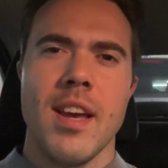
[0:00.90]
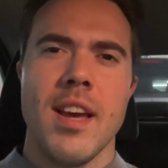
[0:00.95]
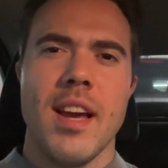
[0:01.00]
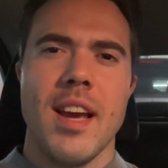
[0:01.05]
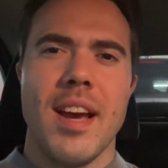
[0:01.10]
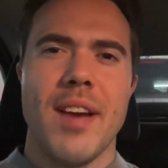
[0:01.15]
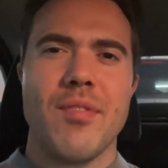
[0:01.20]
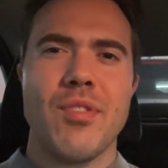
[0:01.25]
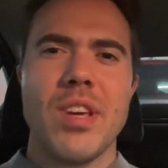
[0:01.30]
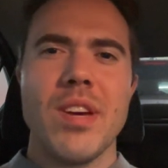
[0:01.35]

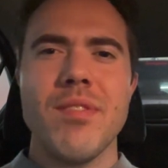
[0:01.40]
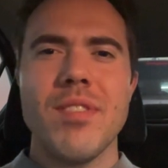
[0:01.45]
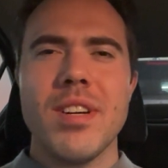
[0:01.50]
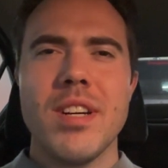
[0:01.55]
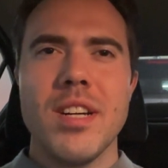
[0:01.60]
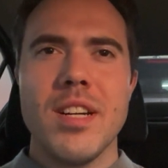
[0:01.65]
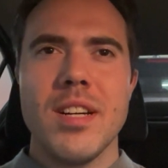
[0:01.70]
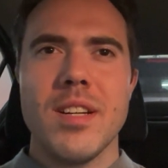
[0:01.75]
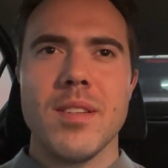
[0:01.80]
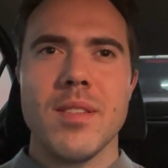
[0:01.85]
Have you
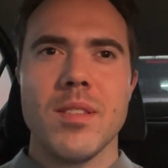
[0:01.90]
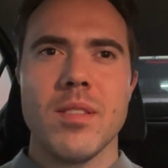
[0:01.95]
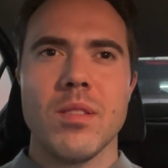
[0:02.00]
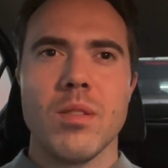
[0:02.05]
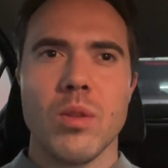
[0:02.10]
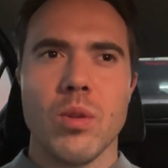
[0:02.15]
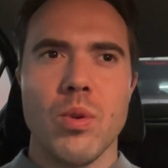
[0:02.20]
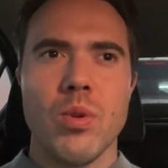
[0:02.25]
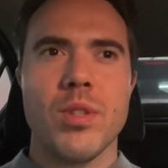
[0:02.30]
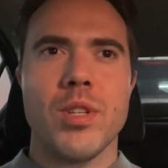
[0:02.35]
ever
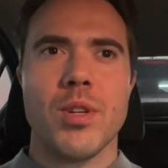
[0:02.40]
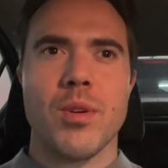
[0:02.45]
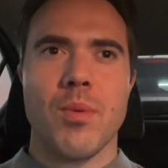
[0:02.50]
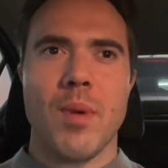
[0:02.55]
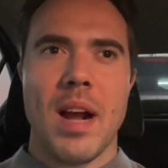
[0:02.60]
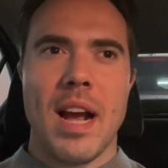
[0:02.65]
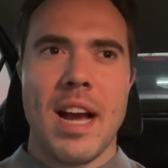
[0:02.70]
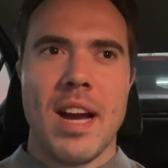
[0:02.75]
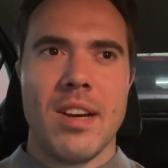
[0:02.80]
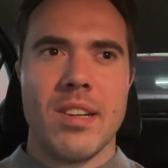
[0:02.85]
looked
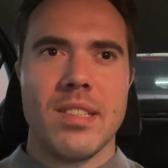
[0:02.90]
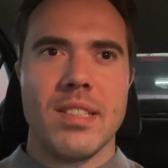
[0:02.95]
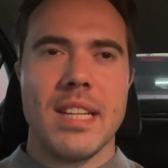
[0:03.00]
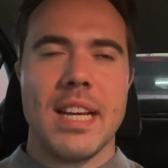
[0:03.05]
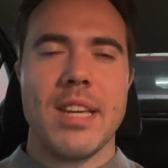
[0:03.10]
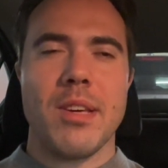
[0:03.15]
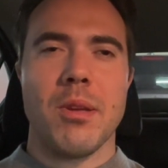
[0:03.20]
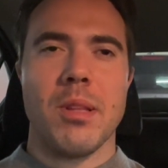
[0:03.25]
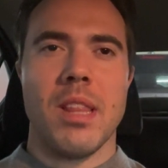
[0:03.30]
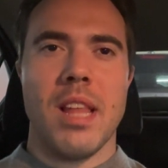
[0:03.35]
around
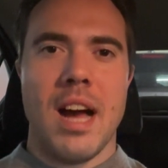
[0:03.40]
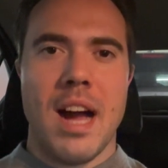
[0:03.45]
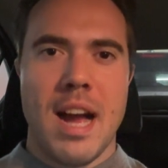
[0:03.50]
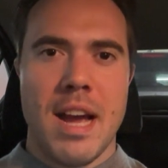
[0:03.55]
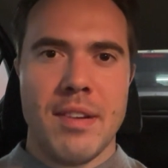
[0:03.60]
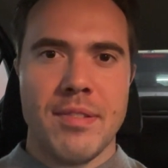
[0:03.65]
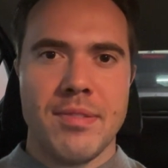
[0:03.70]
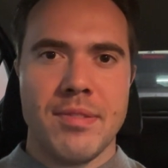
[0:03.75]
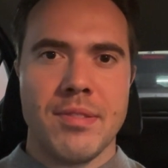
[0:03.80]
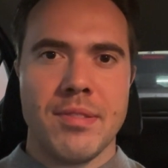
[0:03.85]
at your
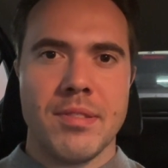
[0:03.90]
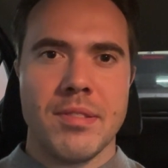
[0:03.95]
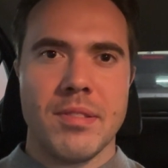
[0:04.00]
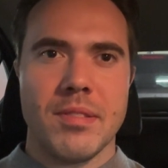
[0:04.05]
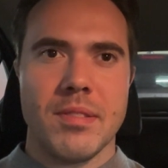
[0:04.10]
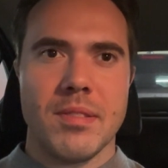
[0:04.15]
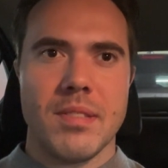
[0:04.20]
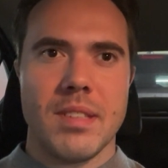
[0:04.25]
life,